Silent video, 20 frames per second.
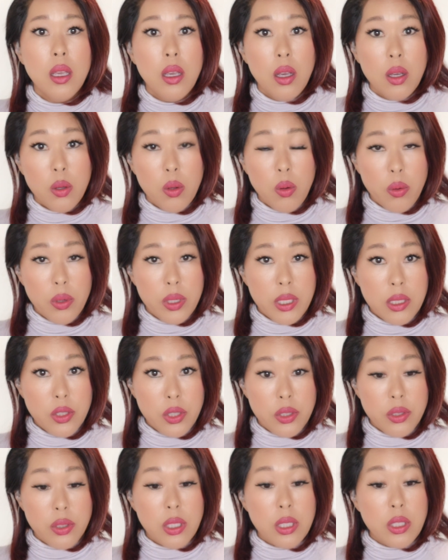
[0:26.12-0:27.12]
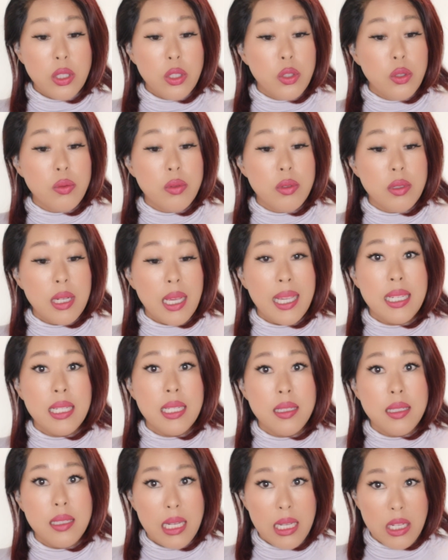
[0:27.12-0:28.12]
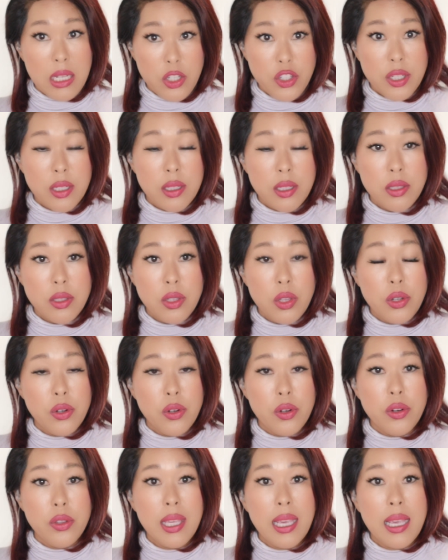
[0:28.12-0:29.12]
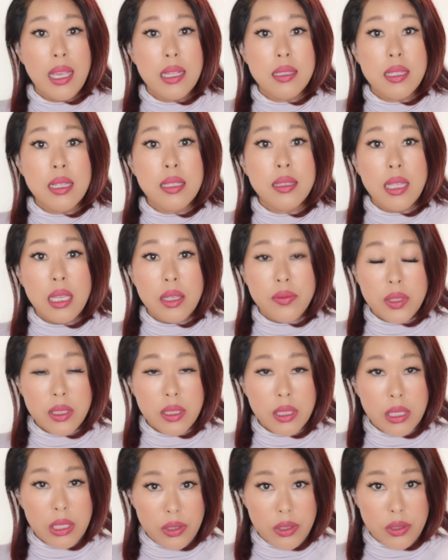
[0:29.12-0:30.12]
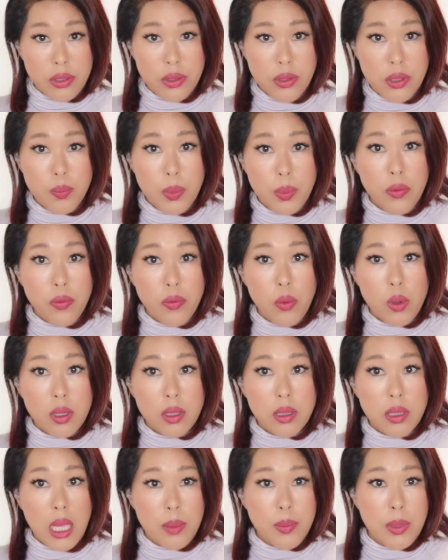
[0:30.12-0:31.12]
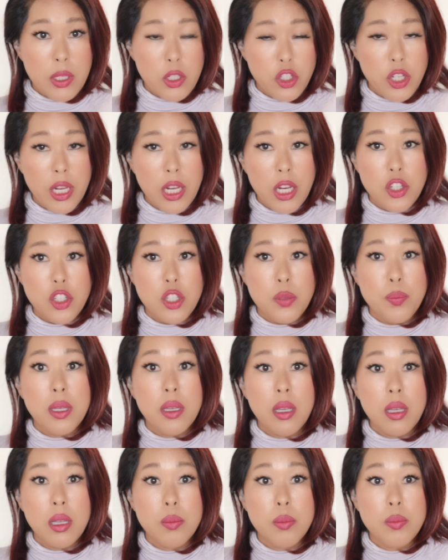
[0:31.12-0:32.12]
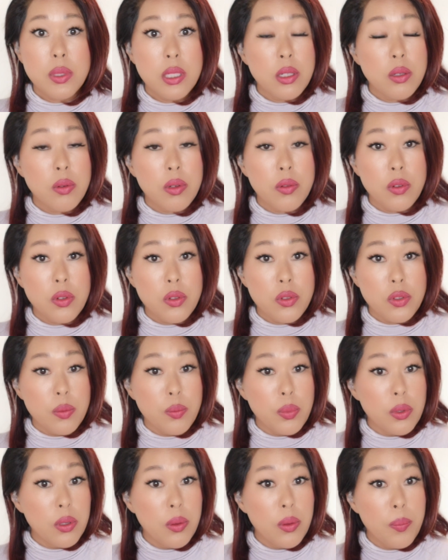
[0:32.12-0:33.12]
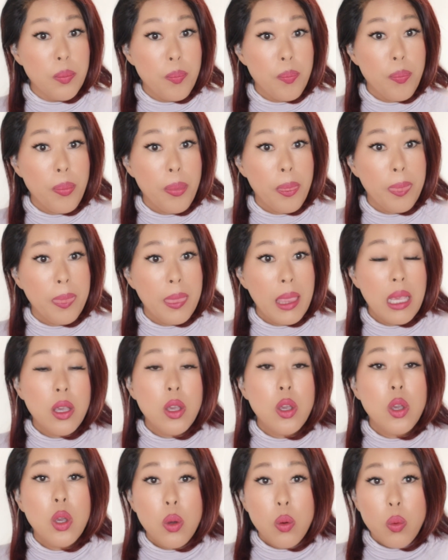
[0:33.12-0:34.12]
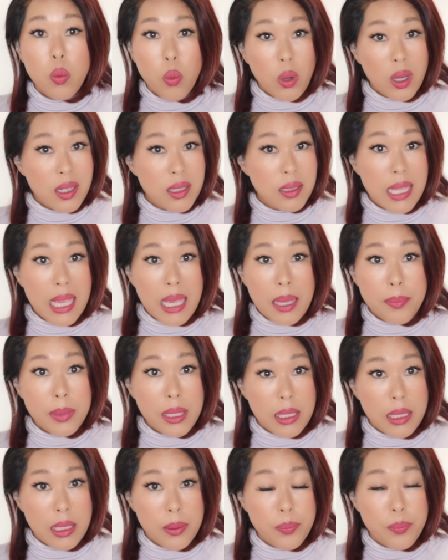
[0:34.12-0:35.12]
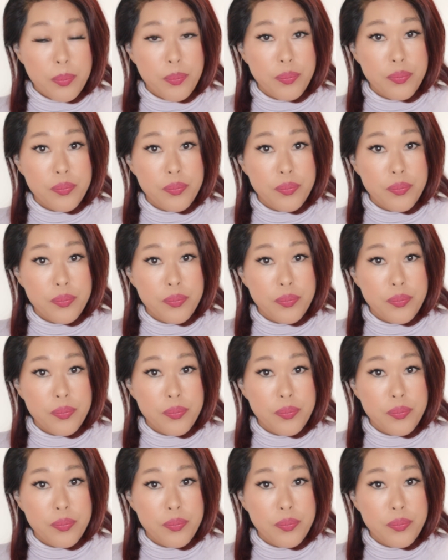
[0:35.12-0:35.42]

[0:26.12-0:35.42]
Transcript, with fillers: According to the United Nations, the Earth has eleven years before climate change becomes irreversible. What does that mean?